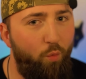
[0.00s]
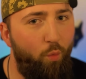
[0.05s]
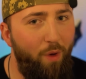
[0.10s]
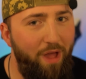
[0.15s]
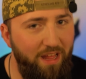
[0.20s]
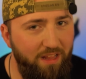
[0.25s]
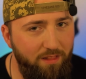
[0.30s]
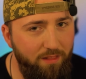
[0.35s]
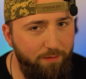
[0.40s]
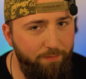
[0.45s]

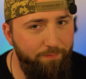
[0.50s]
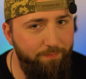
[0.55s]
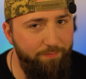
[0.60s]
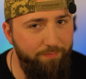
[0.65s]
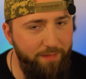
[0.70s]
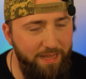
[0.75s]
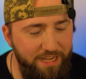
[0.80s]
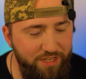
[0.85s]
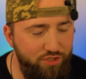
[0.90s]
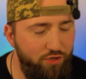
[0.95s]
well,
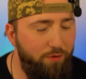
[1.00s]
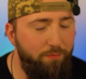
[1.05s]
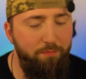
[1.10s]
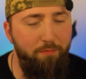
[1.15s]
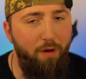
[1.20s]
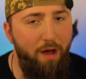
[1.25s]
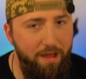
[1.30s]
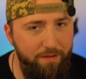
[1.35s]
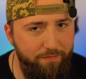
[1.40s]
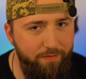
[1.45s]
he's not
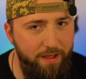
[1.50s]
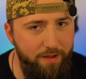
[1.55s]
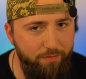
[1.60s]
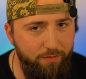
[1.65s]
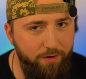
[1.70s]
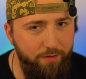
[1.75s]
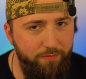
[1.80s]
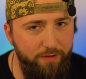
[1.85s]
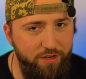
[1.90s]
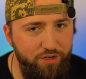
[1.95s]
my
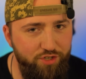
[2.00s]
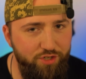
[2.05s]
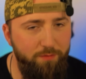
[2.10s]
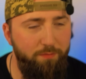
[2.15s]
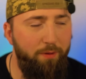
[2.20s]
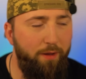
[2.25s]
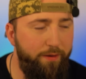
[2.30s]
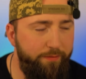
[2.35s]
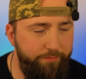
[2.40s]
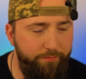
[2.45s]
favourite Avenger,
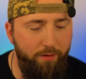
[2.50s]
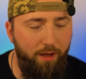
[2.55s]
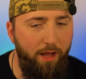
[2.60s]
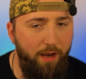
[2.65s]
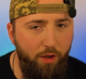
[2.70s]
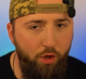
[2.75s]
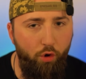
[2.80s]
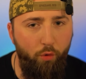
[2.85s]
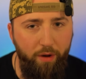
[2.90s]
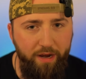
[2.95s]
but
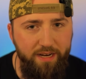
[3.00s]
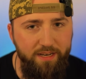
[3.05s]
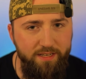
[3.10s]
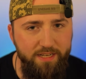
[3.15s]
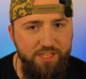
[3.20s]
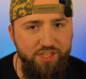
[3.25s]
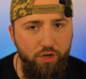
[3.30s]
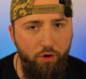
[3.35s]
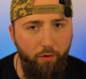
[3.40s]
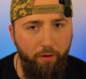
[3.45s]
I'll agree to
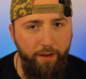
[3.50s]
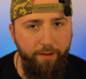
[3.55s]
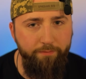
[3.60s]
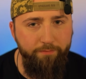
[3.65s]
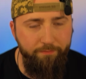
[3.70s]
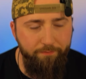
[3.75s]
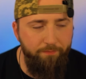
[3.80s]
disagree.